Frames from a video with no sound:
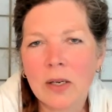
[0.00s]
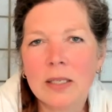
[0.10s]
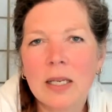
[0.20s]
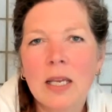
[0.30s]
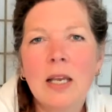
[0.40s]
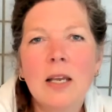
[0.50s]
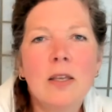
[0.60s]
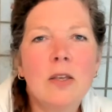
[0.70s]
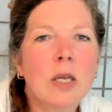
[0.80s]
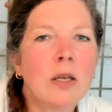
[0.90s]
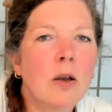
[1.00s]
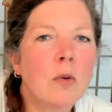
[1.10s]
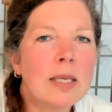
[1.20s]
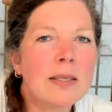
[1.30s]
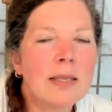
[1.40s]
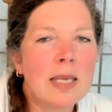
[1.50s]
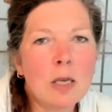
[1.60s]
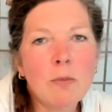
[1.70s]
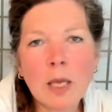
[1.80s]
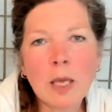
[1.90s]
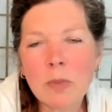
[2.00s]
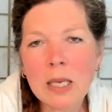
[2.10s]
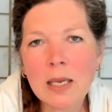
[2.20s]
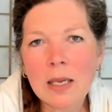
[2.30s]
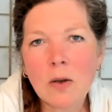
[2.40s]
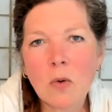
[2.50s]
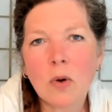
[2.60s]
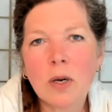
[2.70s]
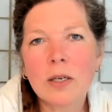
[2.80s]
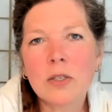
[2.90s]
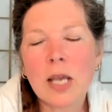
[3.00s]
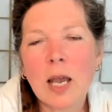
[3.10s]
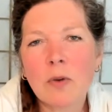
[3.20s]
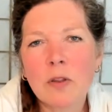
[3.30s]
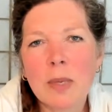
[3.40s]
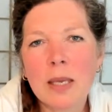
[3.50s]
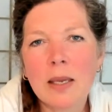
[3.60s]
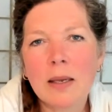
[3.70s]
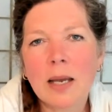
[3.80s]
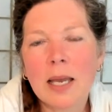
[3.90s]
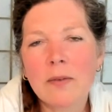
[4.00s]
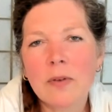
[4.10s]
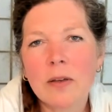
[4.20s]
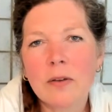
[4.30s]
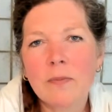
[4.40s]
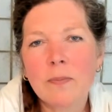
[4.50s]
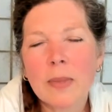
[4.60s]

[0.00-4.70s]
And you can always email me or chat with me. I have a